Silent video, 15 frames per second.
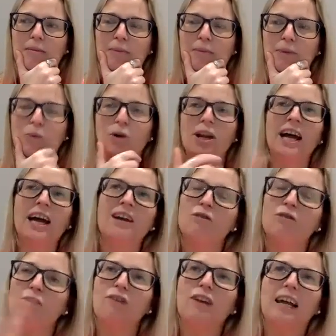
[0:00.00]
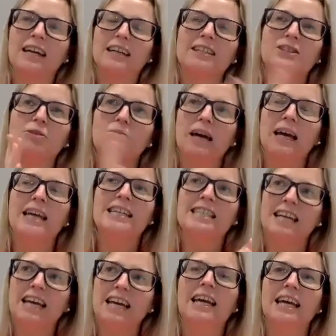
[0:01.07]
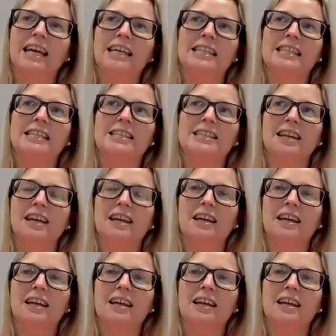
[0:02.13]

But when I reflect on my decades,